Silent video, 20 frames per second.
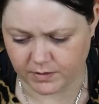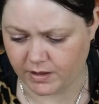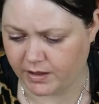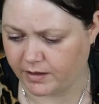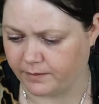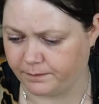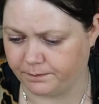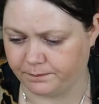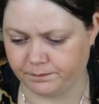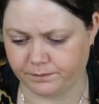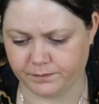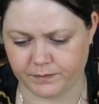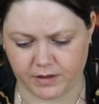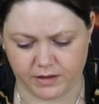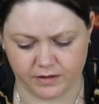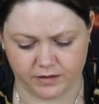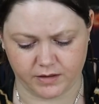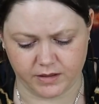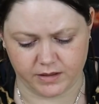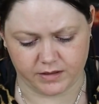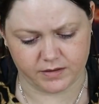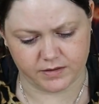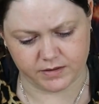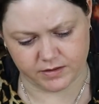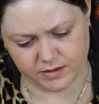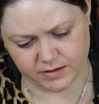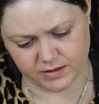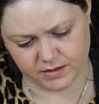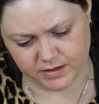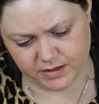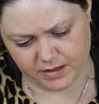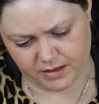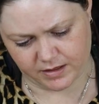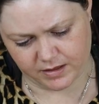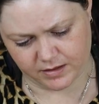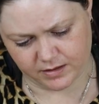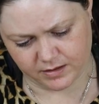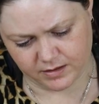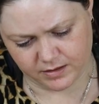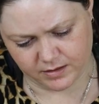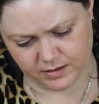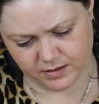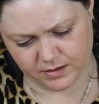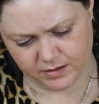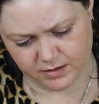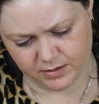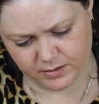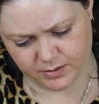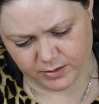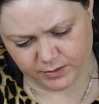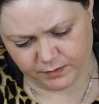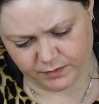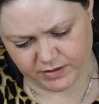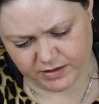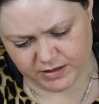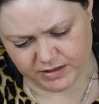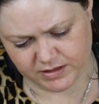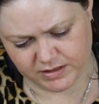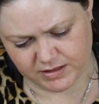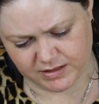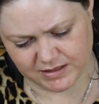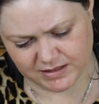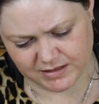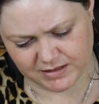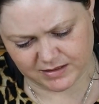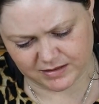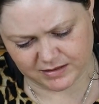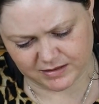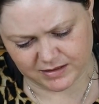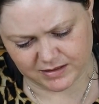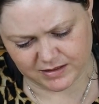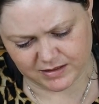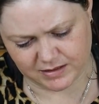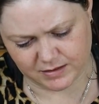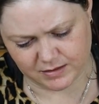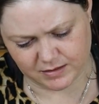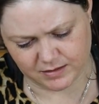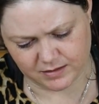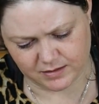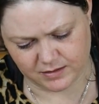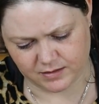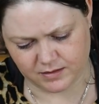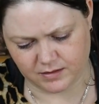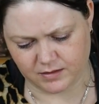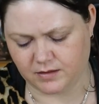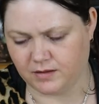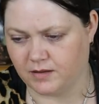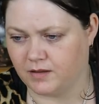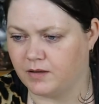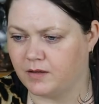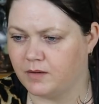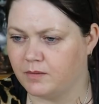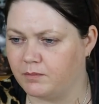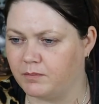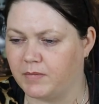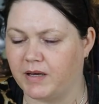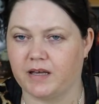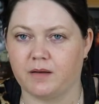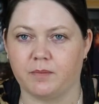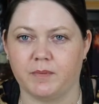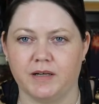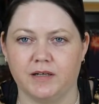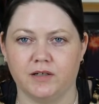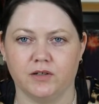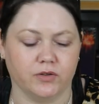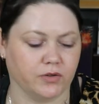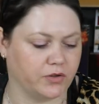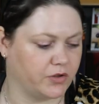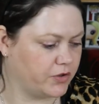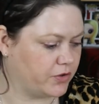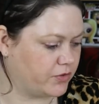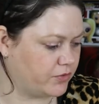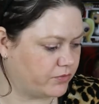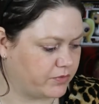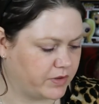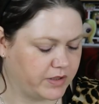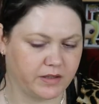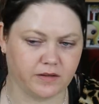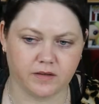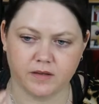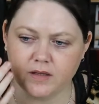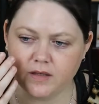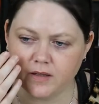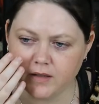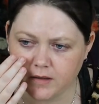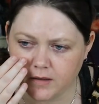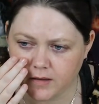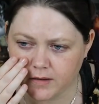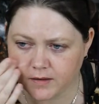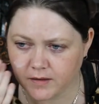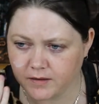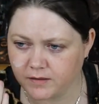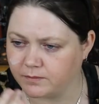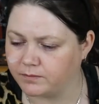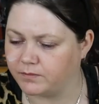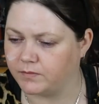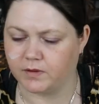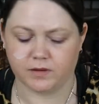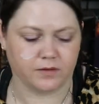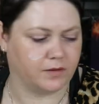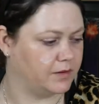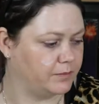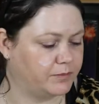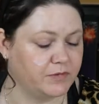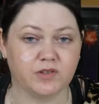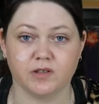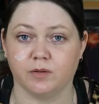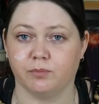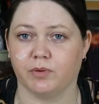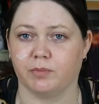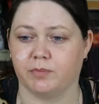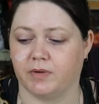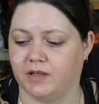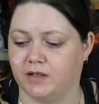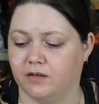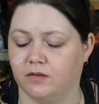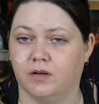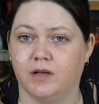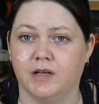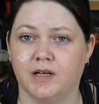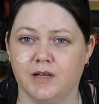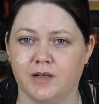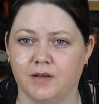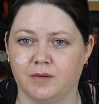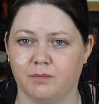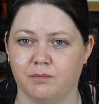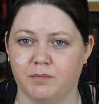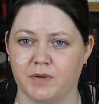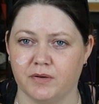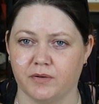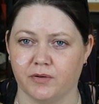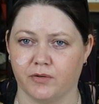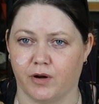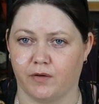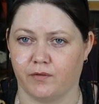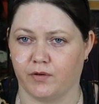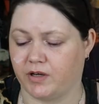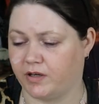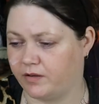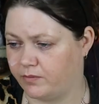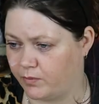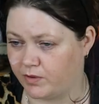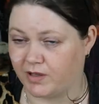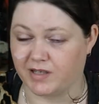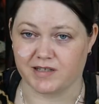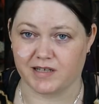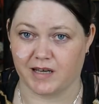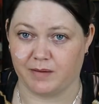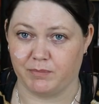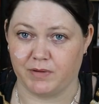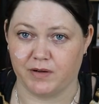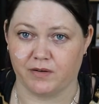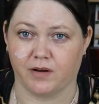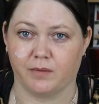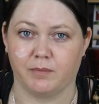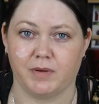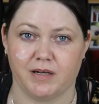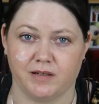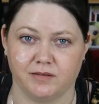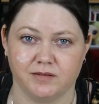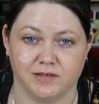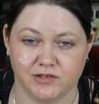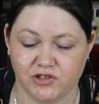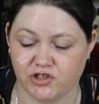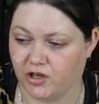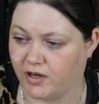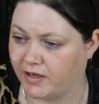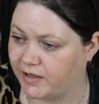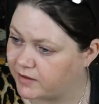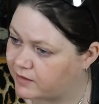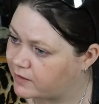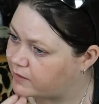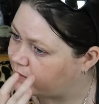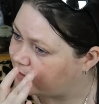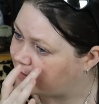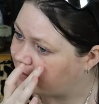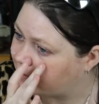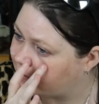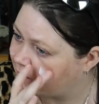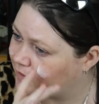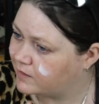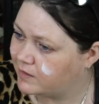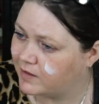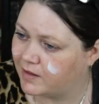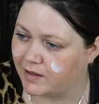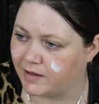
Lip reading: yeah, and this, so let's see. Hopefully this doesn't make me look greasy. I'm just gonna bring my little mirror over. When I say mirror, I mean giant thing.